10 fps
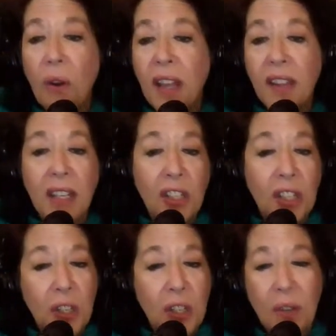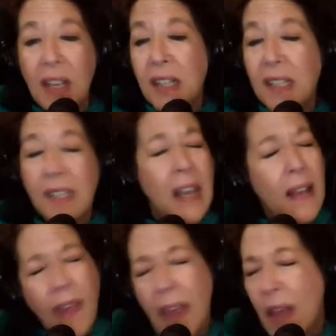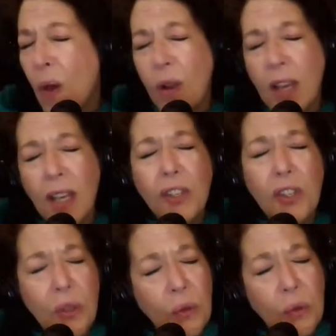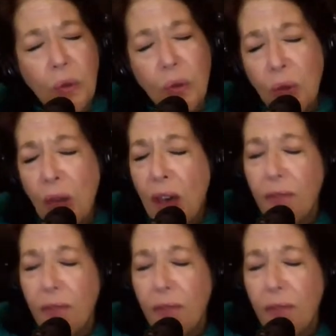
And this street's the only school